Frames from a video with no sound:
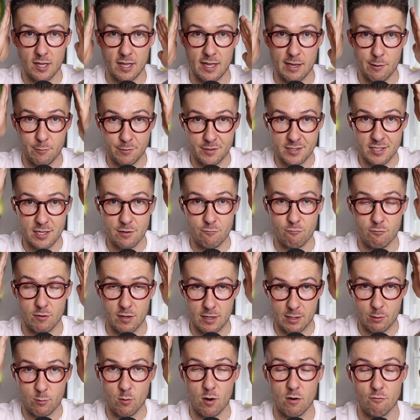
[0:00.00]
it would sit
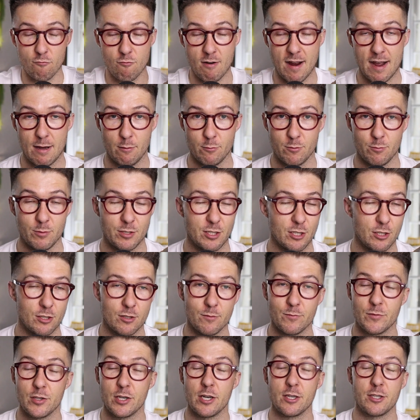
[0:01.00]
really quite round, which is
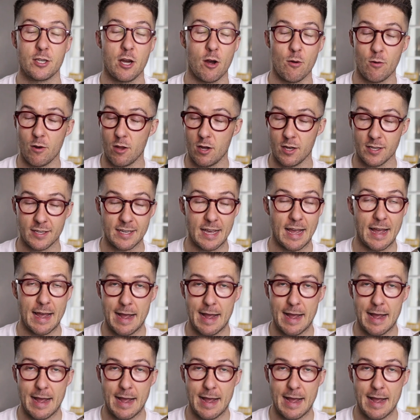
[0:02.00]
something I don't like